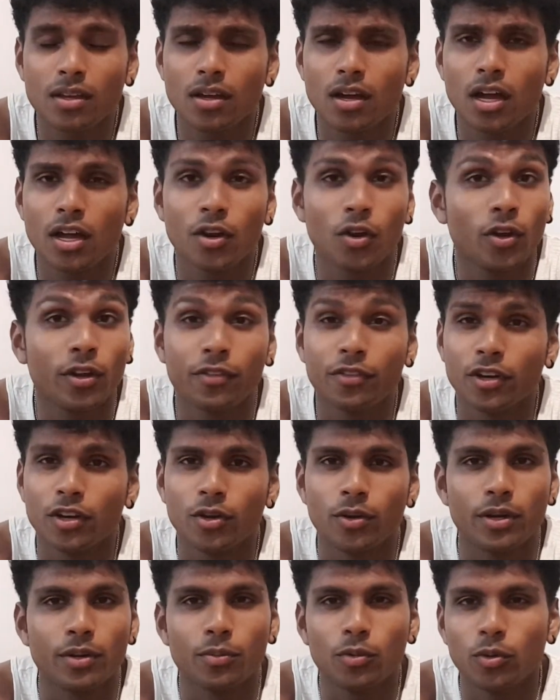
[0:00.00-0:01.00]
I don't even
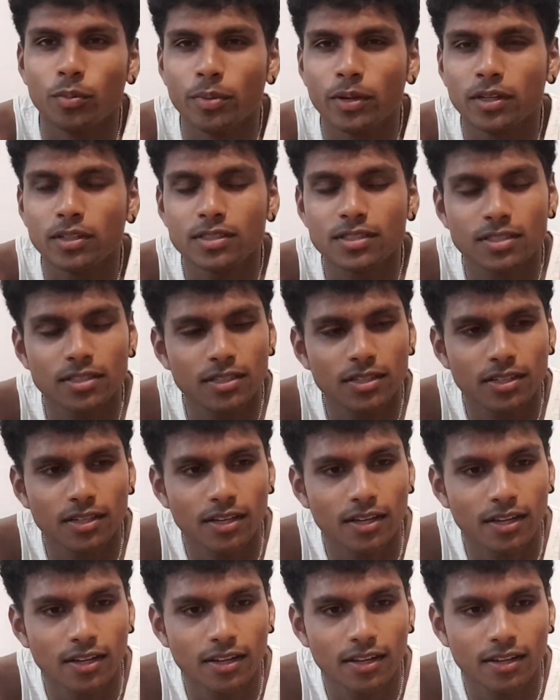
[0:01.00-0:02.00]
know anymore, but
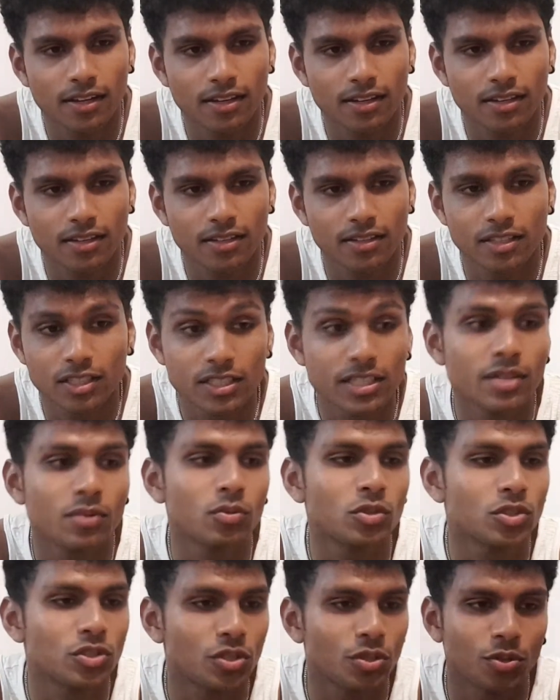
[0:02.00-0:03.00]
the scene
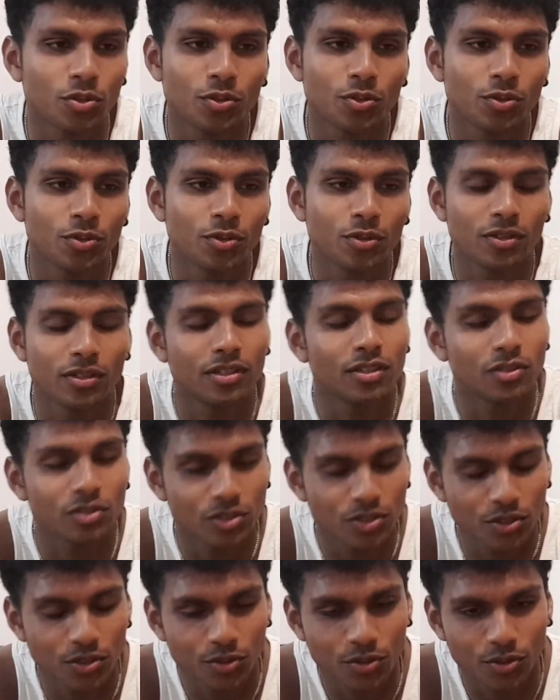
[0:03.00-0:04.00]
was so cool. It was
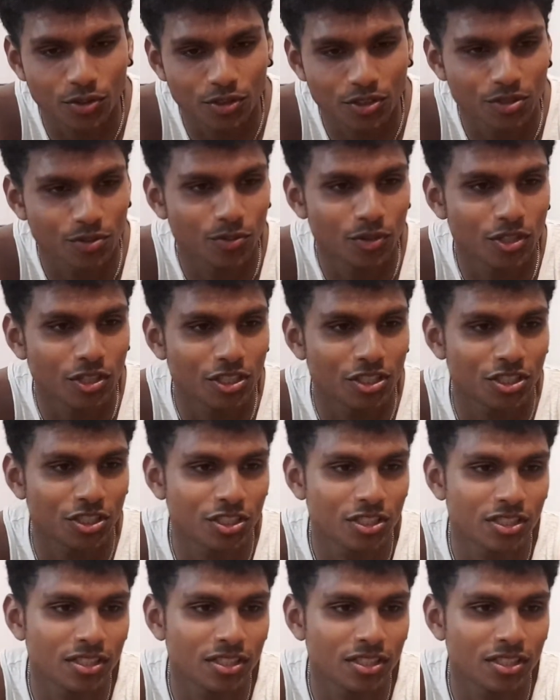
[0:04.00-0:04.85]
so good to watch,